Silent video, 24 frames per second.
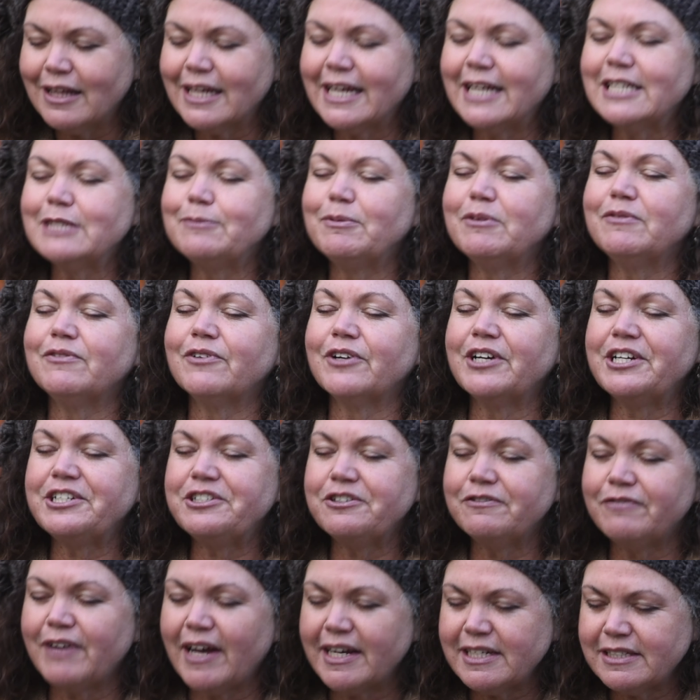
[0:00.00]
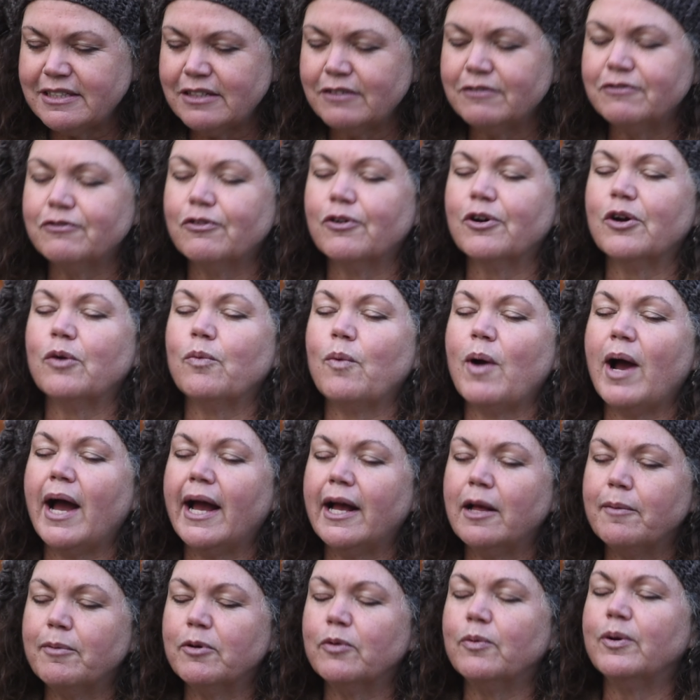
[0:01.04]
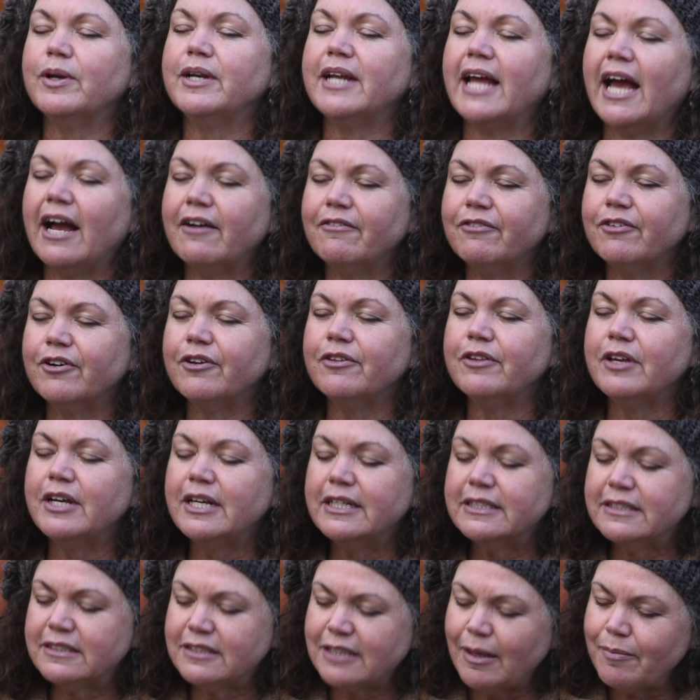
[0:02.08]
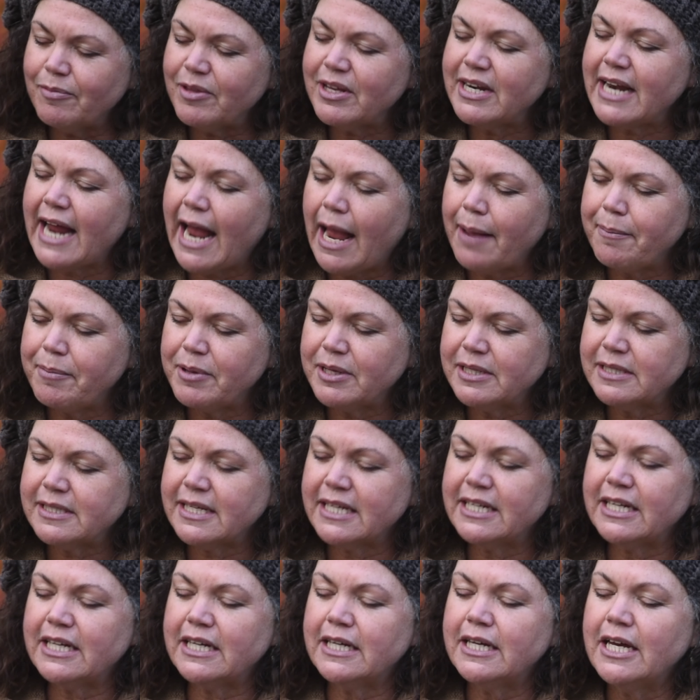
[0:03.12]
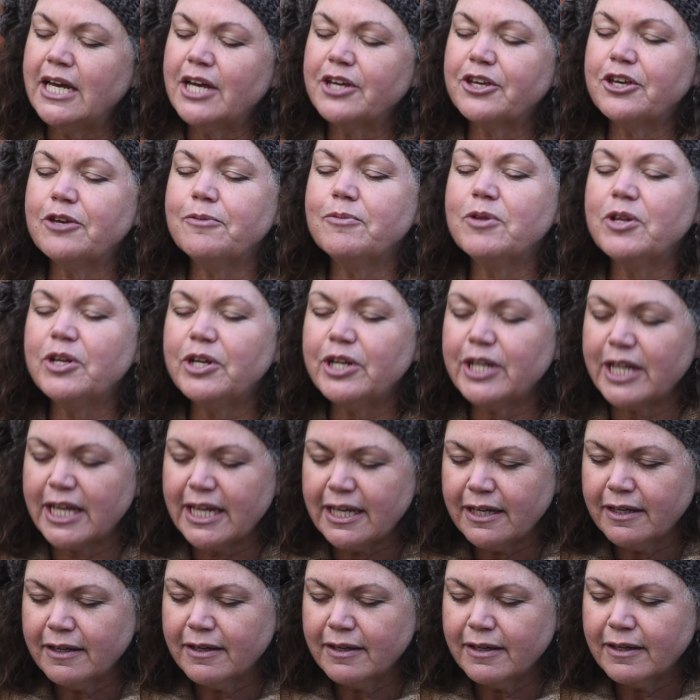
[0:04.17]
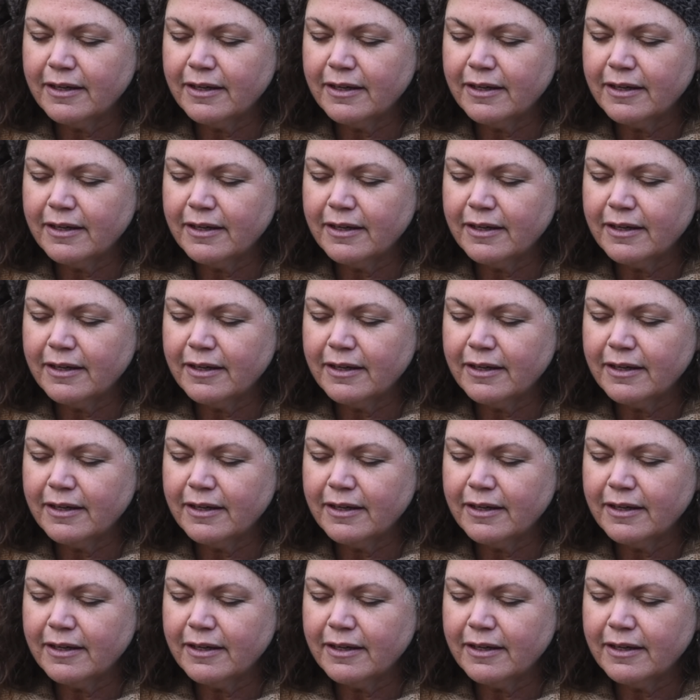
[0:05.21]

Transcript: It's been very divisive for a while. But whenever something happens in a community,